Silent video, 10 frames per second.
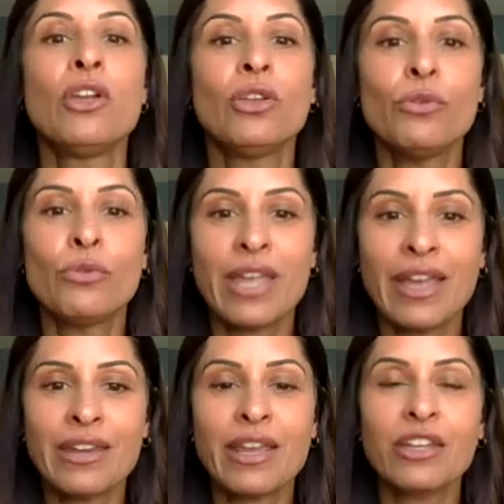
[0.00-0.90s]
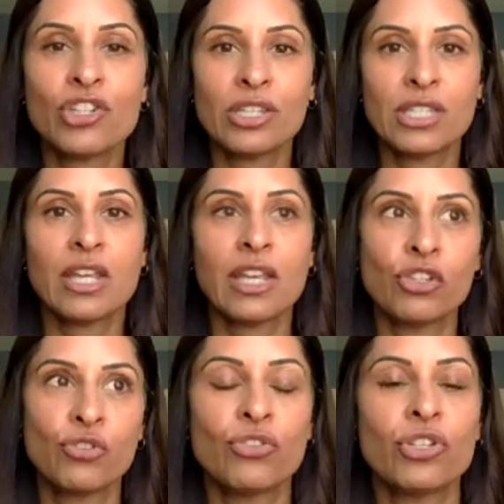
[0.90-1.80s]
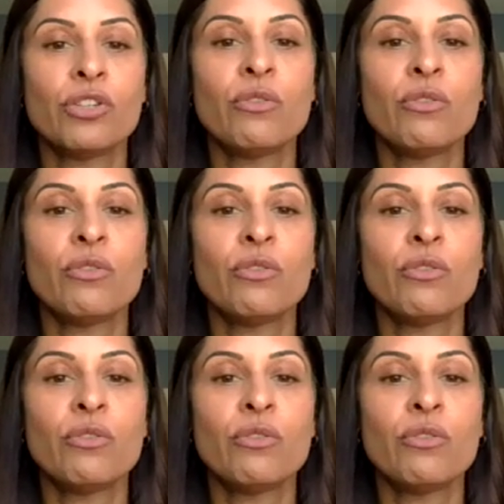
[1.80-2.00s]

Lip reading: you cannot just take estrogen.